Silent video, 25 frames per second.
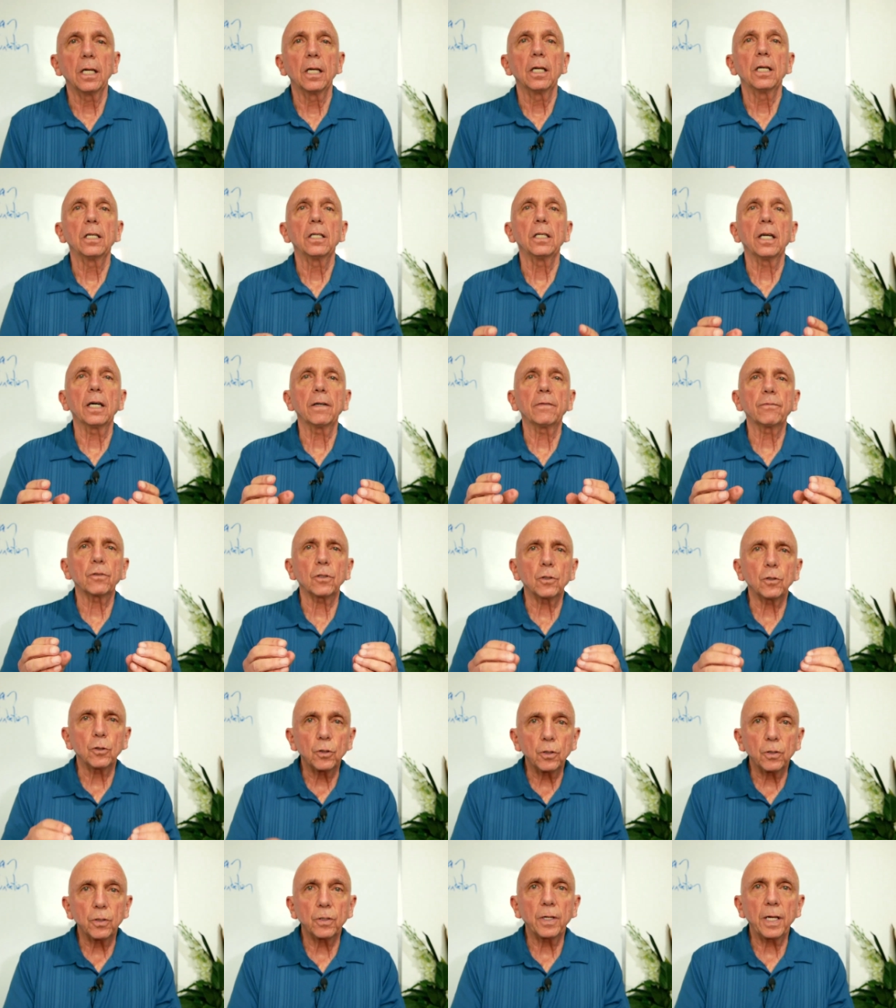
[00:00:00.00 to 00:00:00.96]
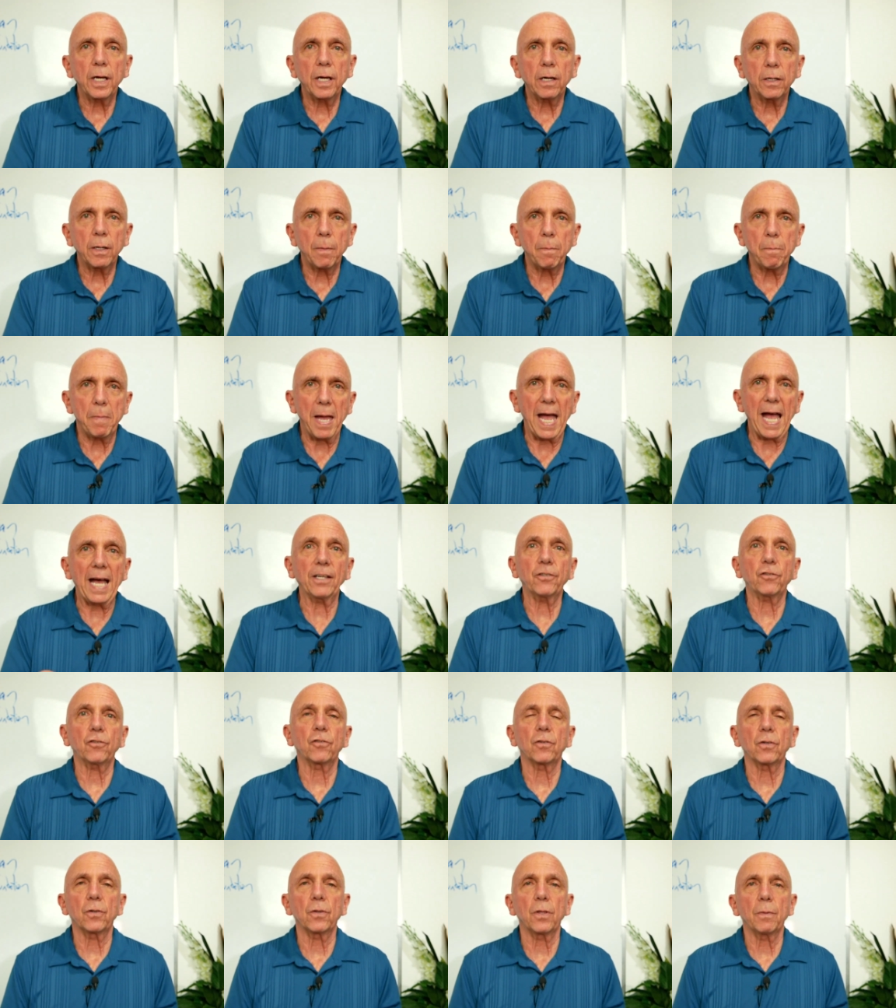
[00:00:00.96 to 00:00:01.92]
You have to learn how to
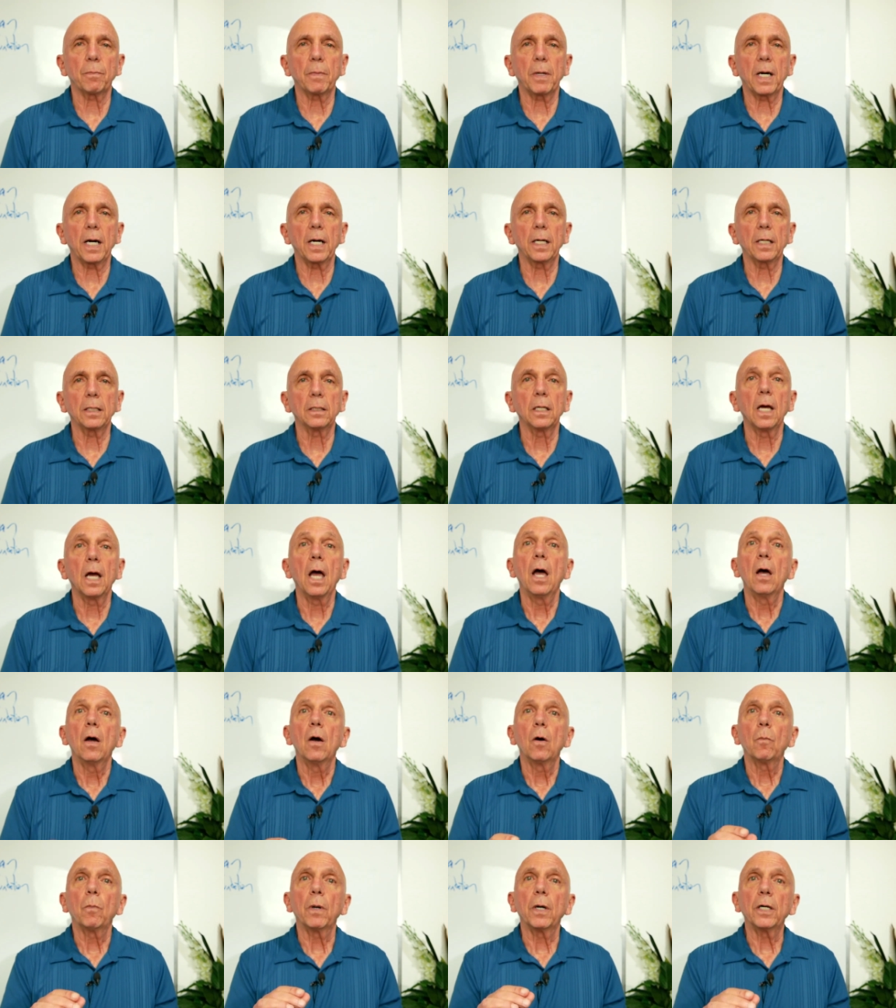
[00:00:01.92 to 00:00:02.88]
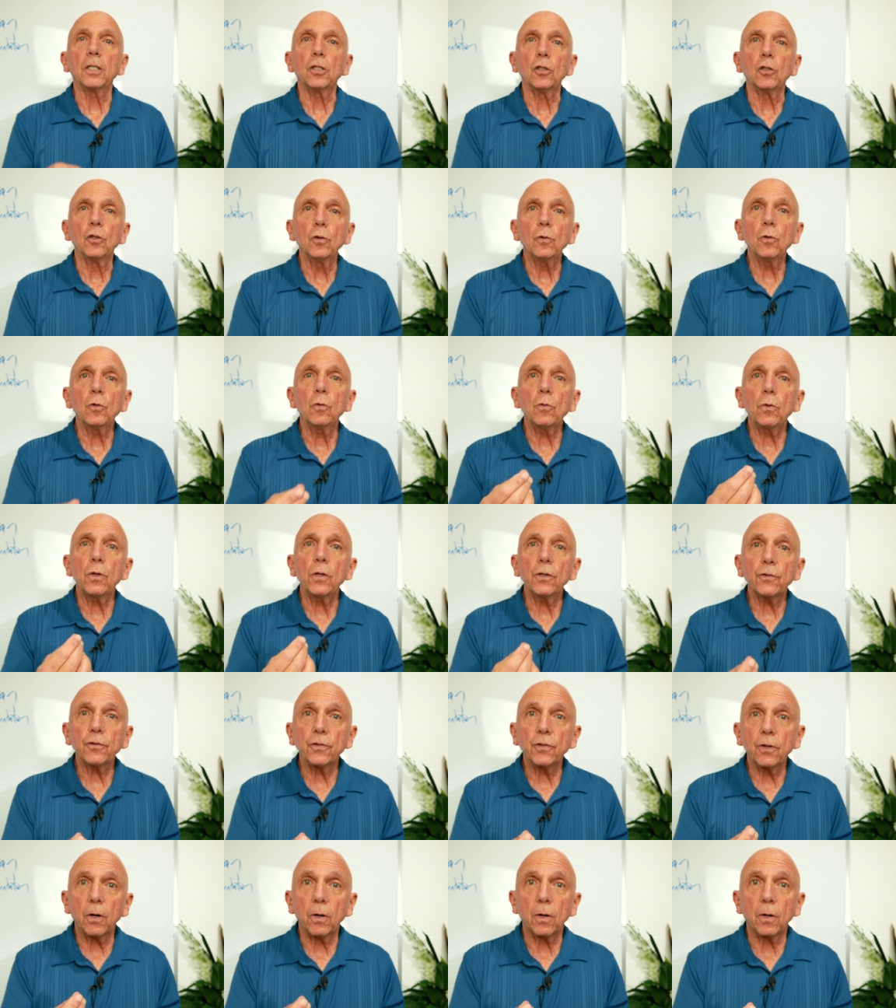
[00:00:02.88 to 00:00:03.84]
master the mind. But you, the
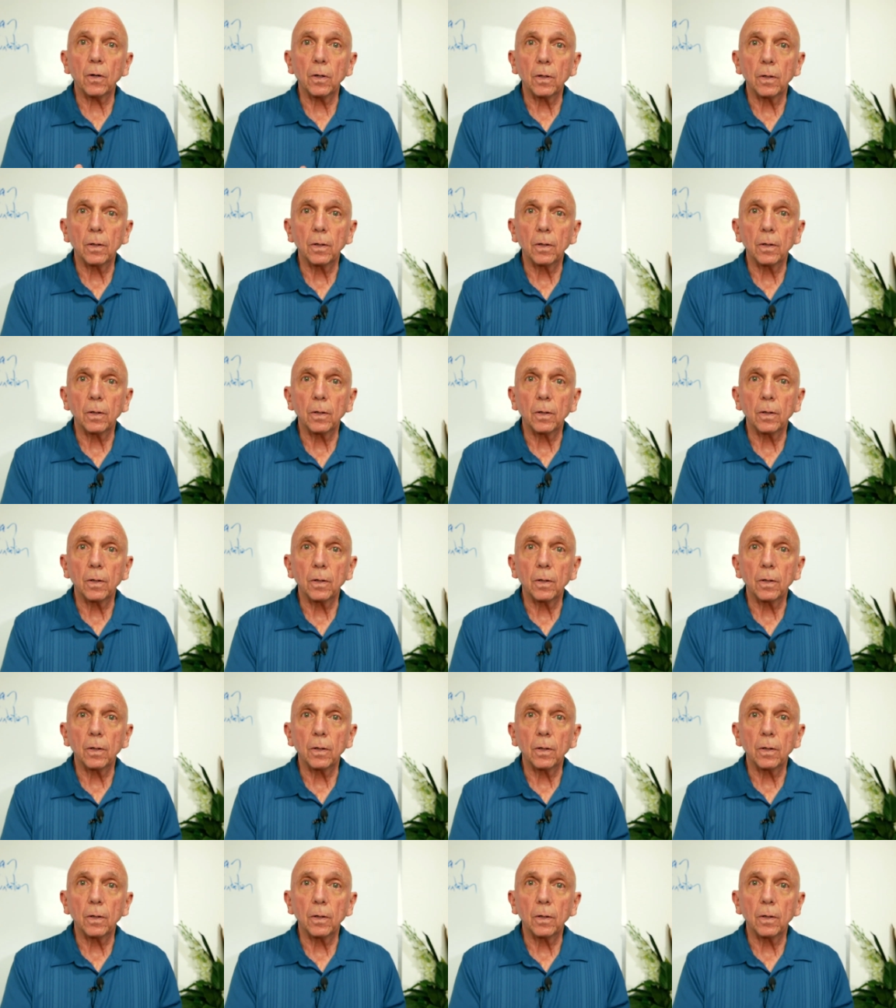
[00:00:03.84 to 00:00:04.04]
soul,